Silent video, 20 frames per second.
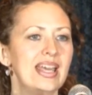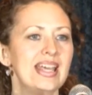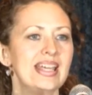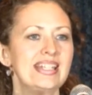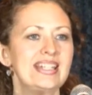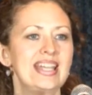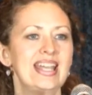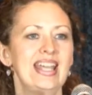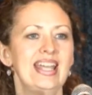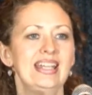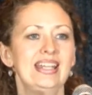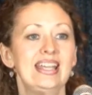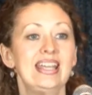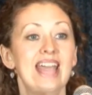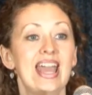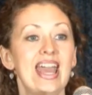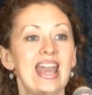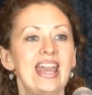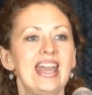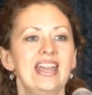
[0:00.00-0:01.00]
to
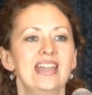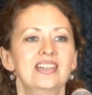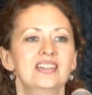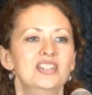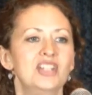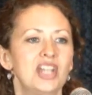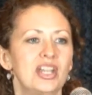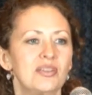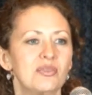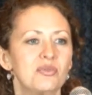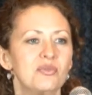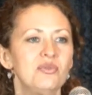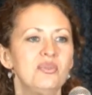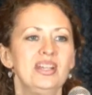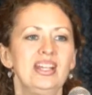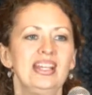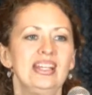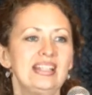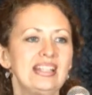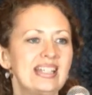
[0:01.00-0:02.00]
engage in
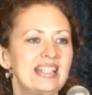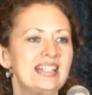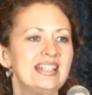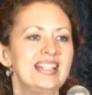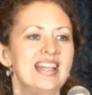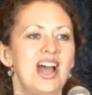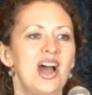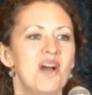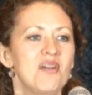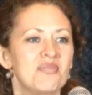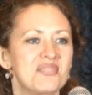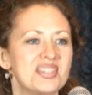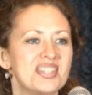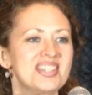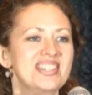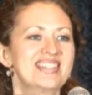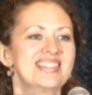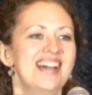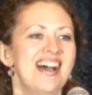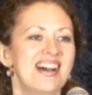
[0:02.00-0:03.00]
really tough
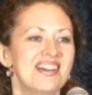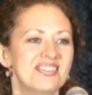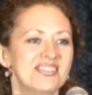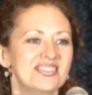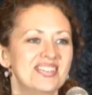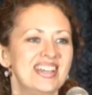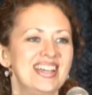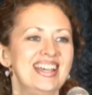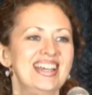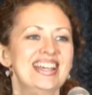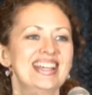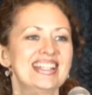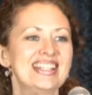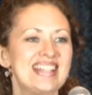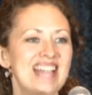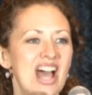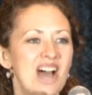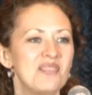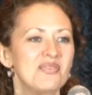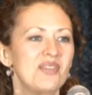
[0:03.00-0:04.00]
stuff,
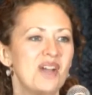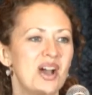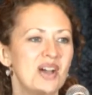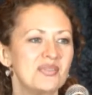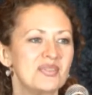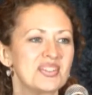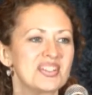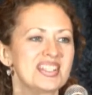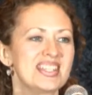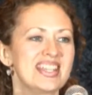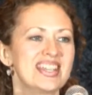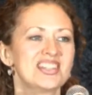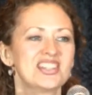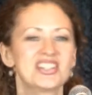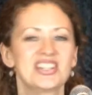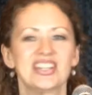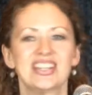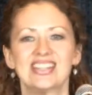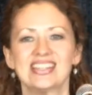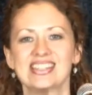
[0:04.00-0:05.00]
tough
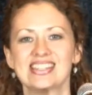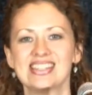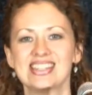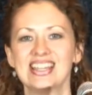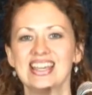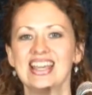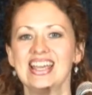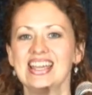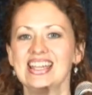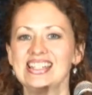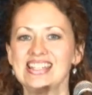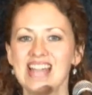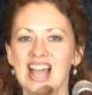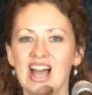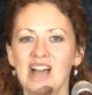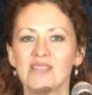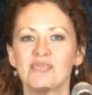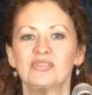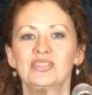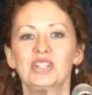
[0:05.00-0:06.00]
conversations
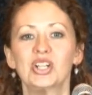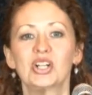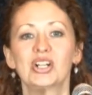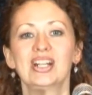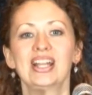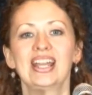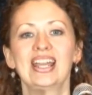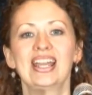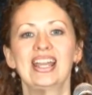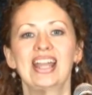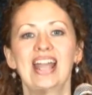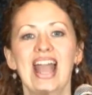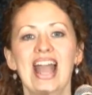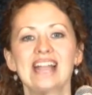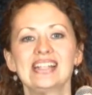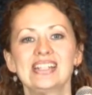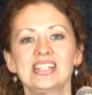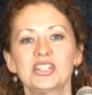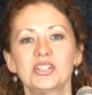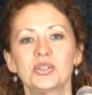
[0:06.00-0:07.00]
tough learning
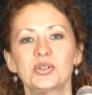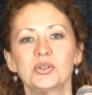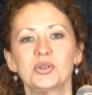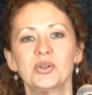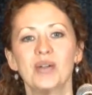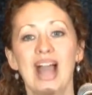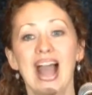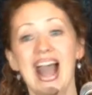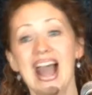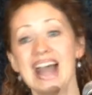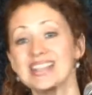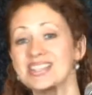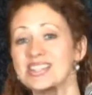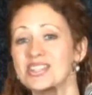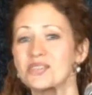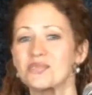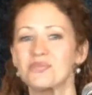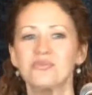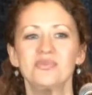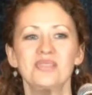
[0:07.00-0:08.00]
and to
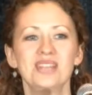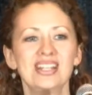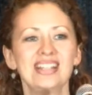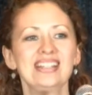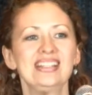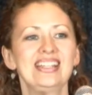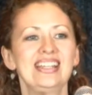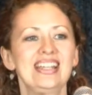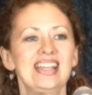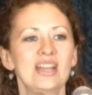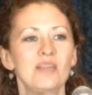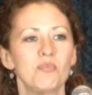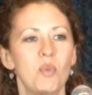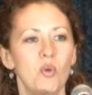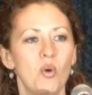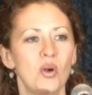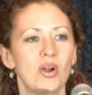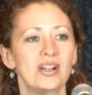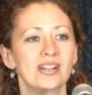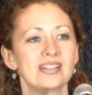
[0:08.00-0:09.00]
ask really
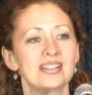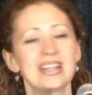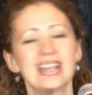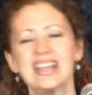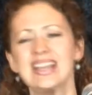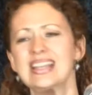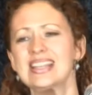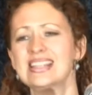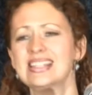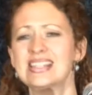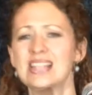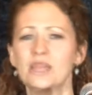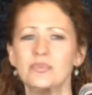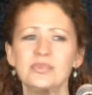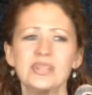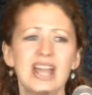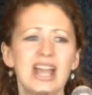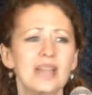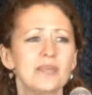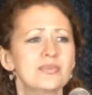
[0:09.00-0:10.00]
important,
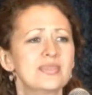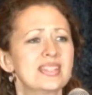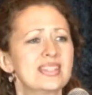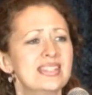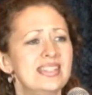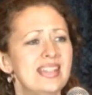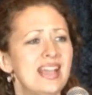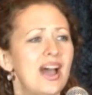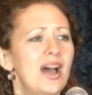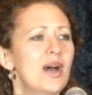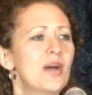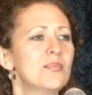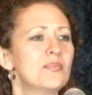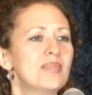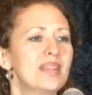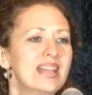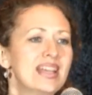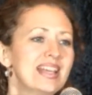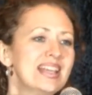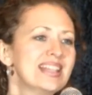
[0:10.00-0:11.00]
sometimes dumb,
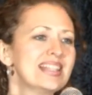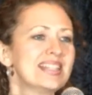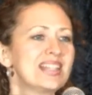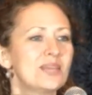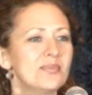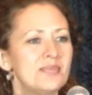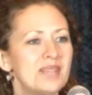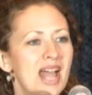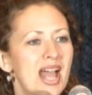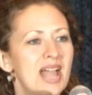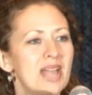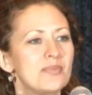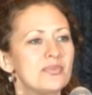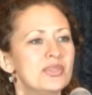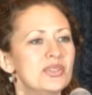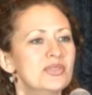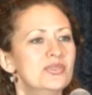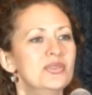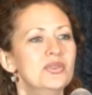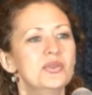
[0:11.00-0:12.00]

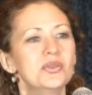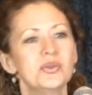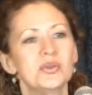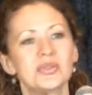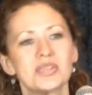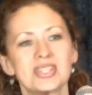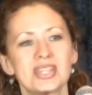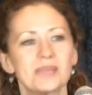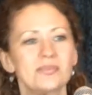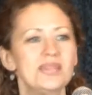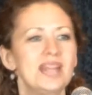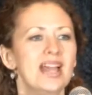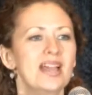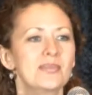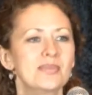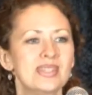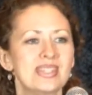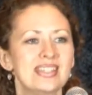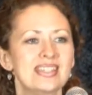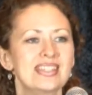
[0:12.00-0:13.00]
sometimes new,
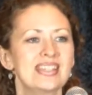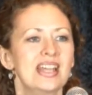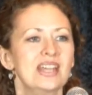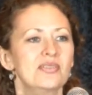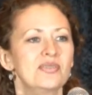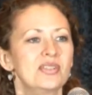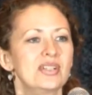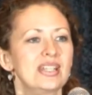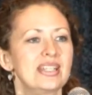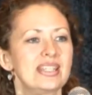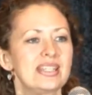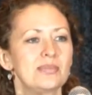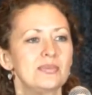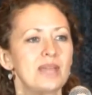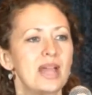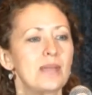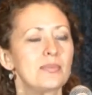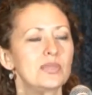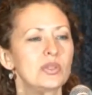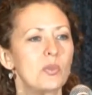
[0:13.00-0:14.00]
sometimes insightful, and
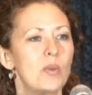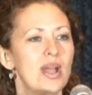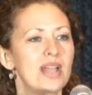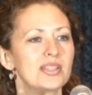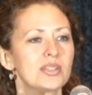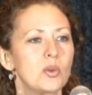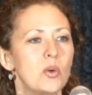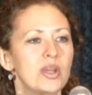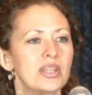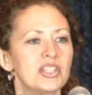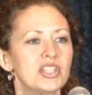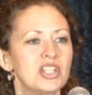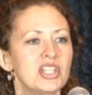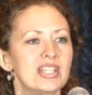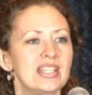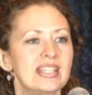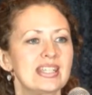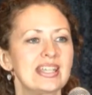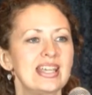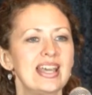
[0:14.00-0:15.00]
sometimes wise
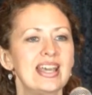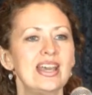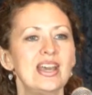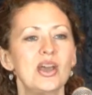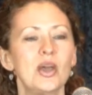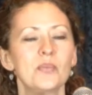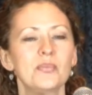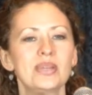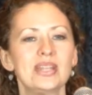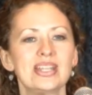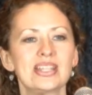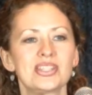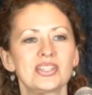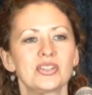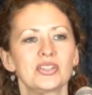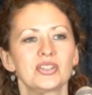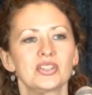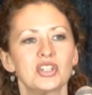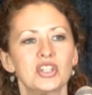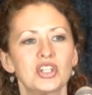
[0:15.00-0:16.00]
questions. But it's
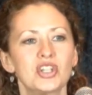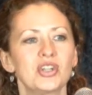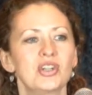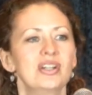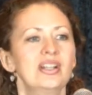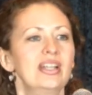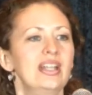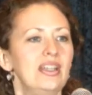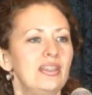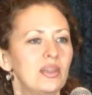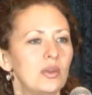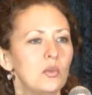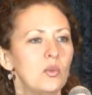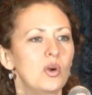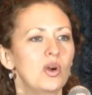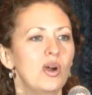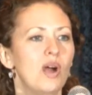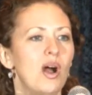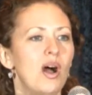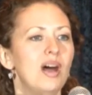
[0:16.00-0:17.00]
the journey that
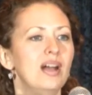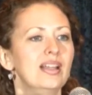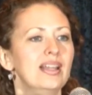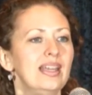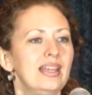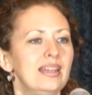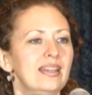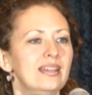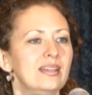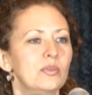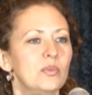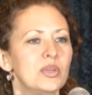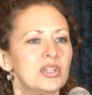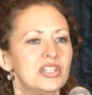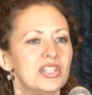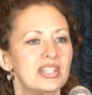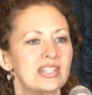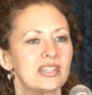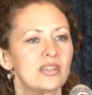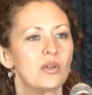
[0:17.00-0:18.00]
we're all in which
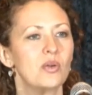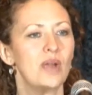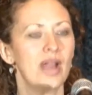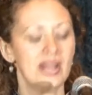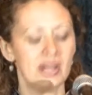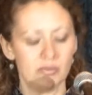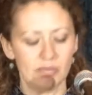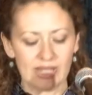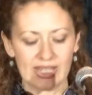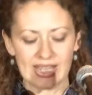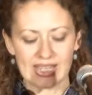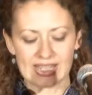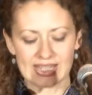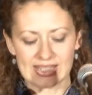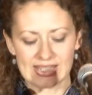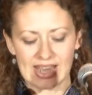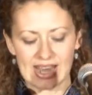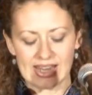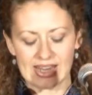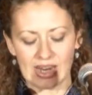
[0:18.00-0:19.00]
is incredibly
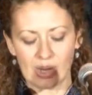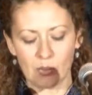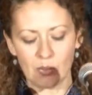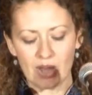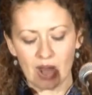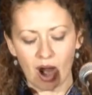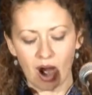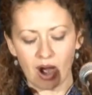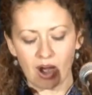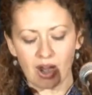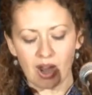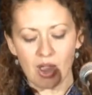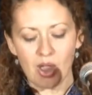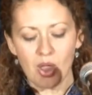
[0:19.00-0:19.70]
exciting. We are